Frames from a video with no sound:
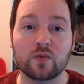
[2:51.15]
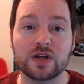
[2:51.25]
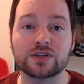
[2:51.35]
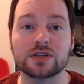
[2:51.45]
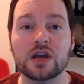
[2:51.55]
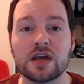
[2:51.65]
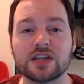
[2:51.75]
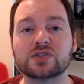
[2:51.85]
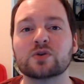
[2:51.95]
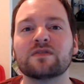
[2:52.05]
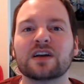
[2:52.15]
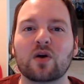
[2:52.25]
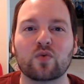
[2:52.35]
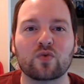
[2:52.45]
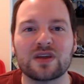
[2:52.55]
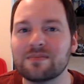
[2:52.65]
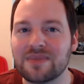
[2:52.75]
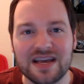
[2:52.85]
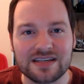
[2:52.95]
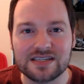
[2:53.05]
which is sort of like a
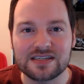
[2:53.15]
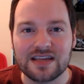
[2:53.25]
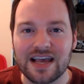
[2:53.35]
remix.